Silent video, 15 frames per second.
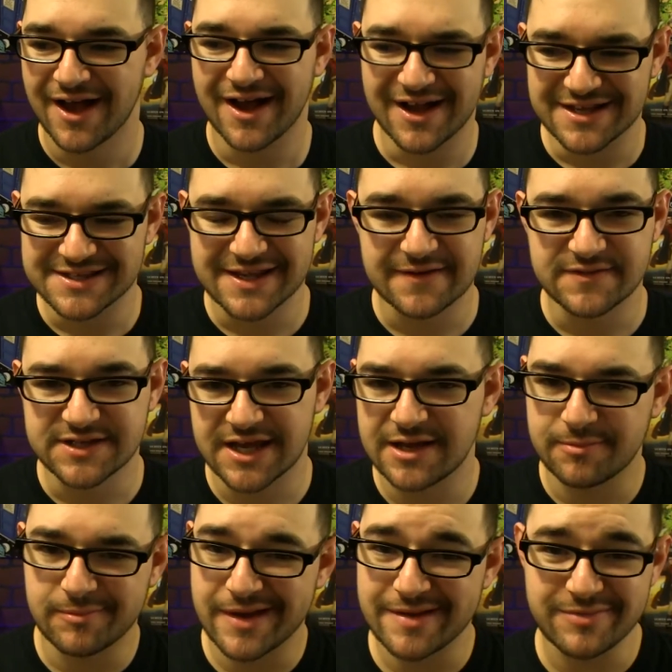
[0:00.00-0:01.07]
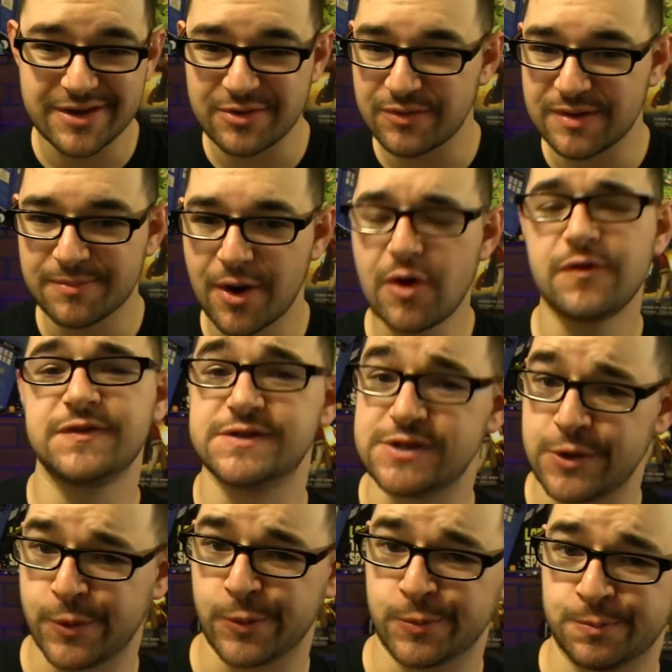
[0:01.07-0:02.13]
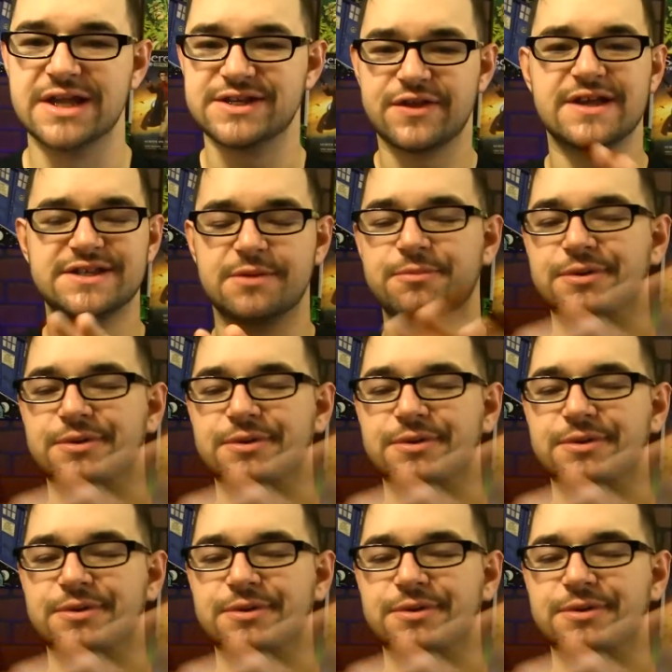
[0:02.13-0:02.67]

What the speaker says: instead of saying maybe we both do. And so that's